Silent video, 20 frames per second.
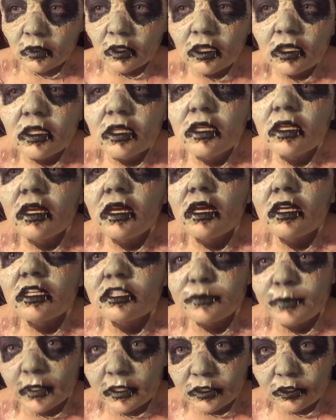I
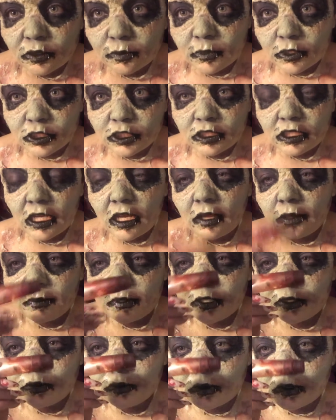spent so much time,
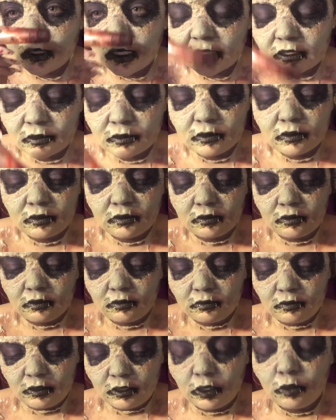this one gets,
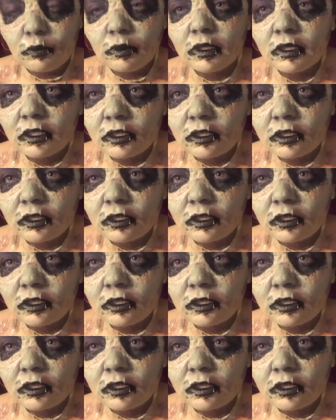you know, what